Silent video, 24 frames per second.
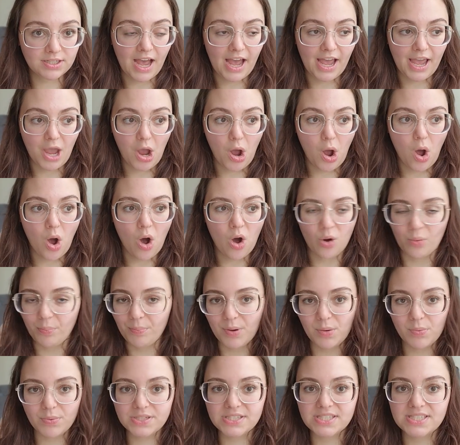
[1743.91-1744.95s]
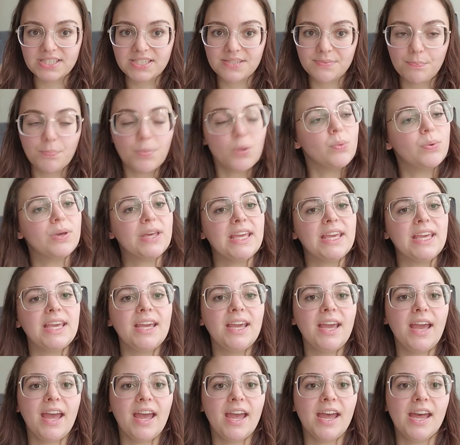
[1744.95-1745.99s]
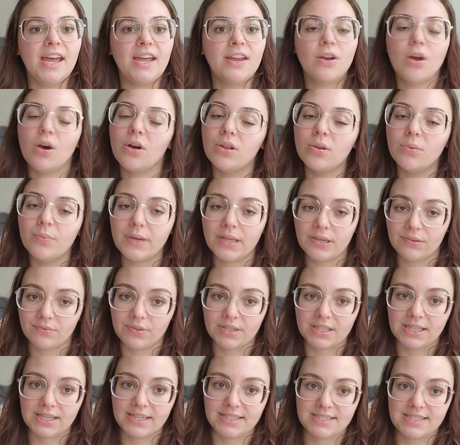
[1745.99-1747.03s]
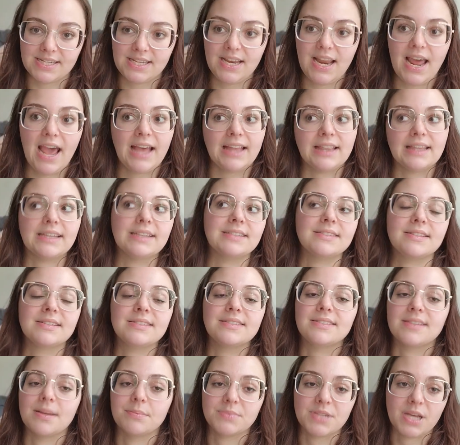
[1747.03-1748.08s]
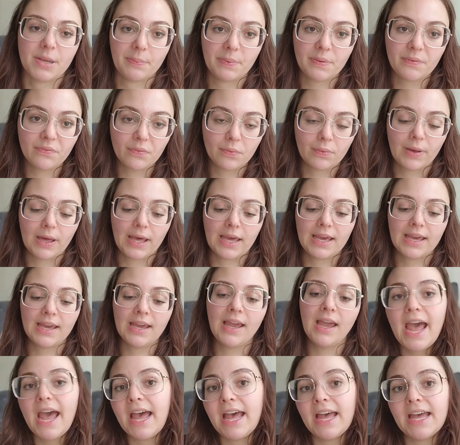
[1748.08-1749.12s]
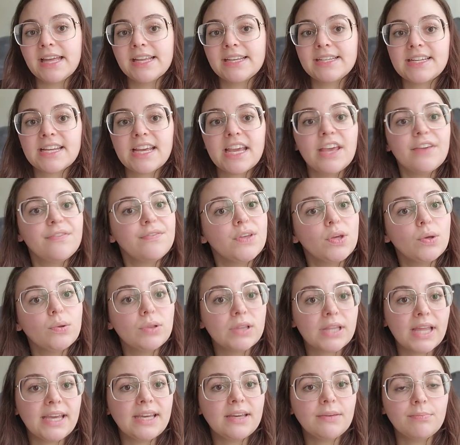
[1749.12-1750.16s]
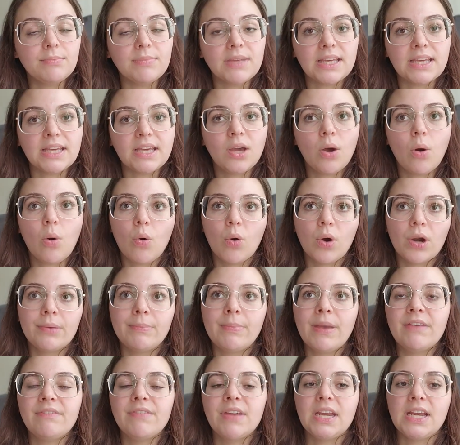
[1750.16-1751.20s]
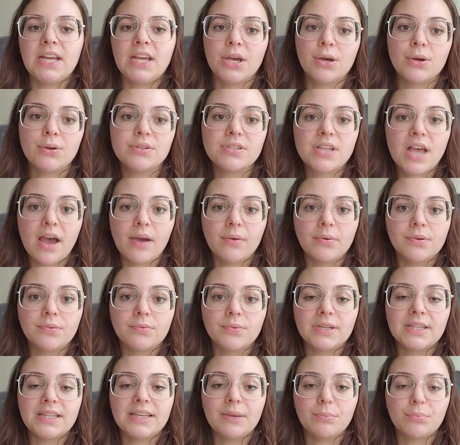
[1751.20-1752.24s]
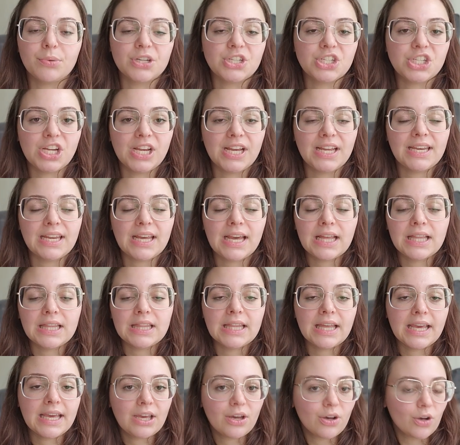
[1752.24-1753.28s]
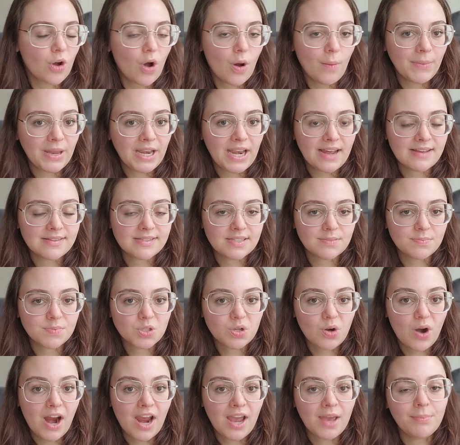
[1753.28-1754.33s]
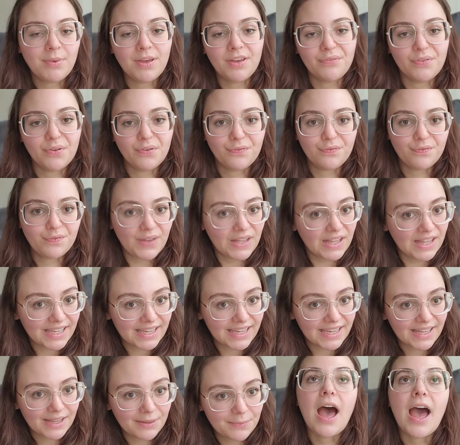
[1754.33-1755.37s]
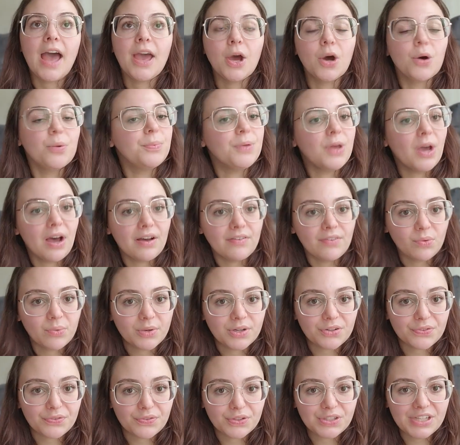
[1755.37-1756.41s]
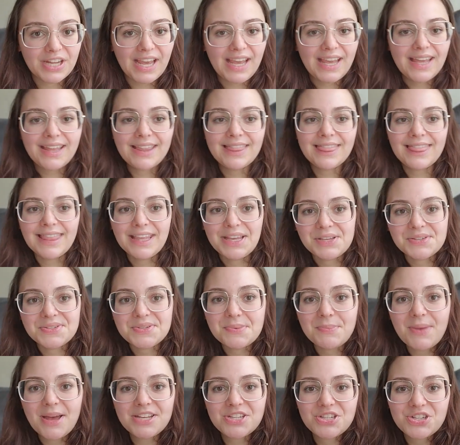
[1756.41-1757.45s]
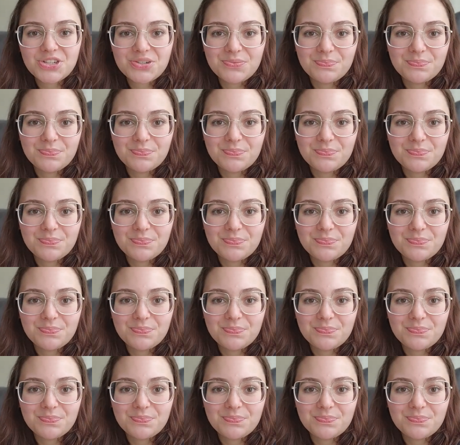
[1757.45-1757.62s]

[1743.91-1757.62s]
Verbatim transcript: I hope it was spooky and Halloween related, at least in some type of way. And if you like me or my videos, I would really appreciate a like, comment, and subscribe if you feel like it. I hope you have a wonderful day. Thank you so much.